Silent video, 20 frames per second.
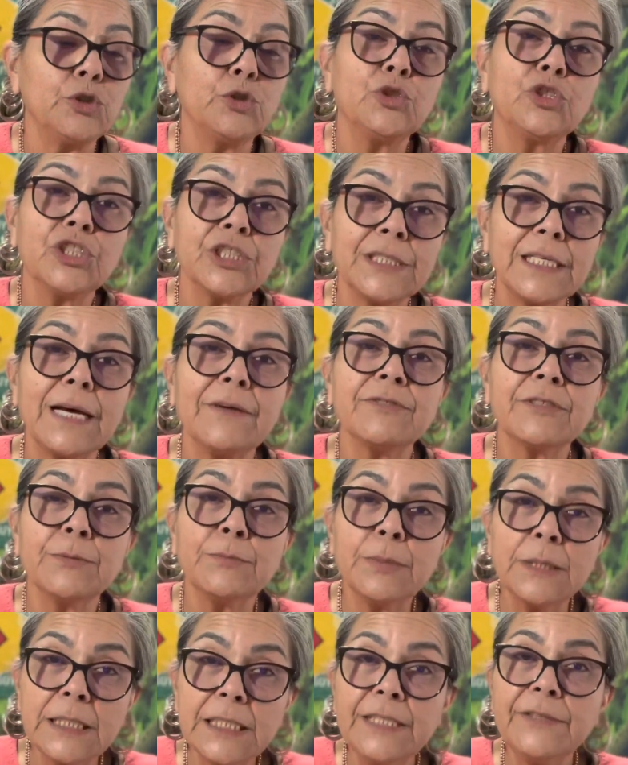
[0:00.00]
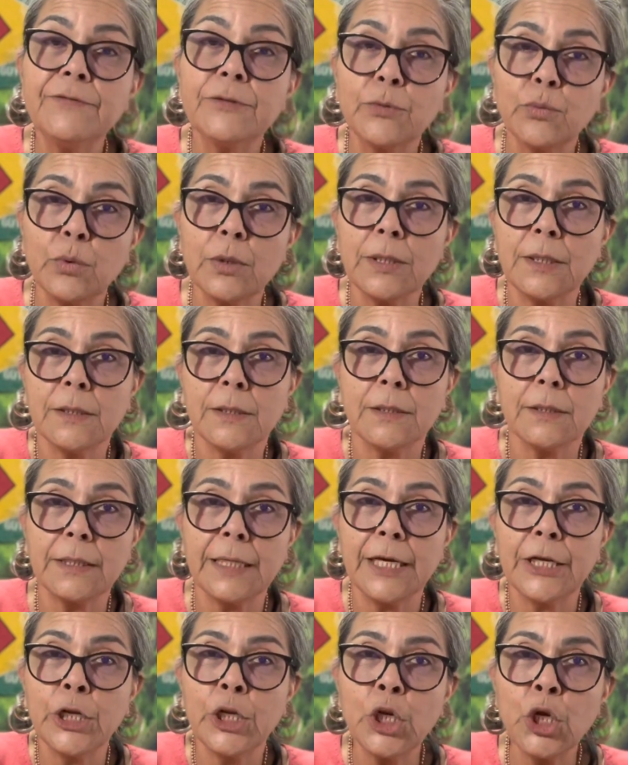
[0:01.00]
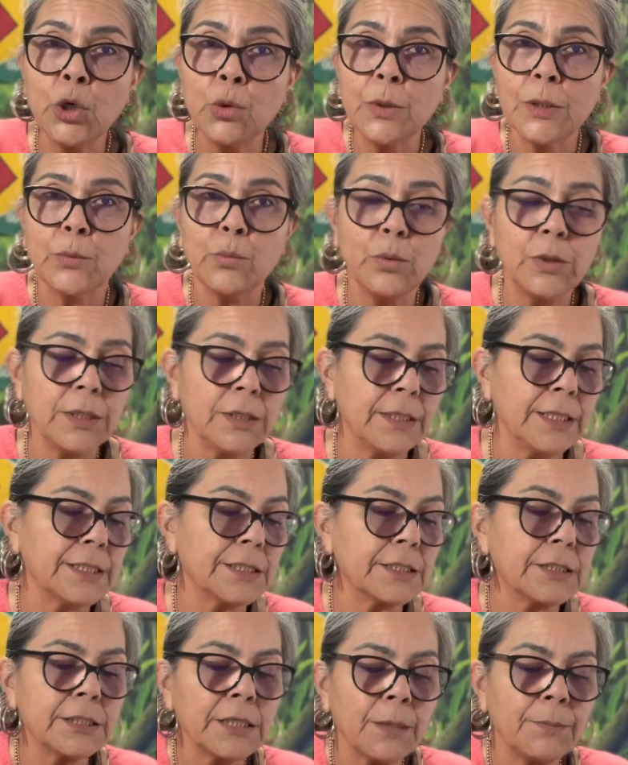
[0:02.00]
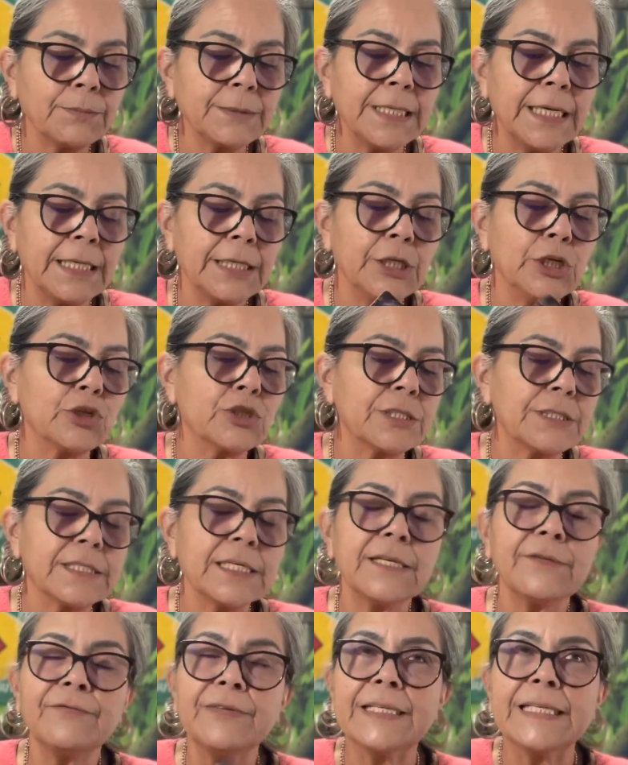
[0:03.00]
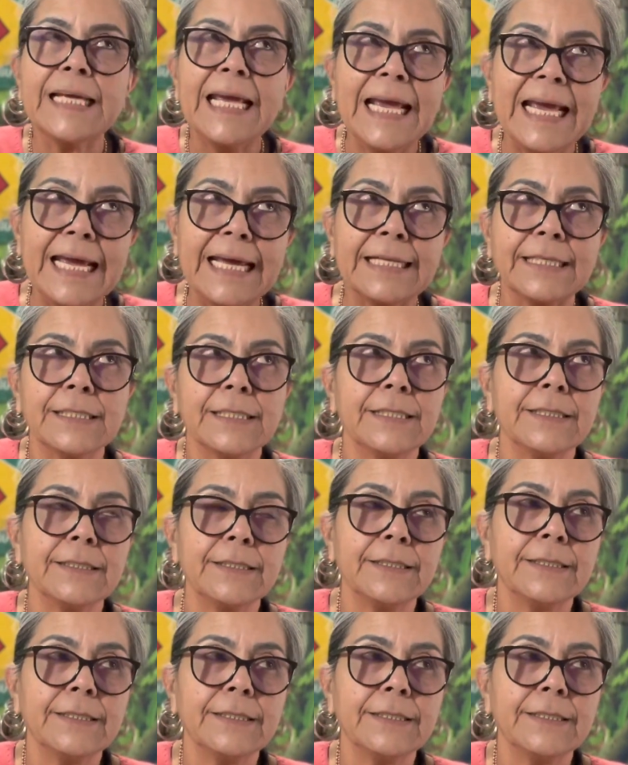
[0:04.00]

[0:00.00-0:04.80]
You just have to believe it will and know it will and stop telling yourself it can't.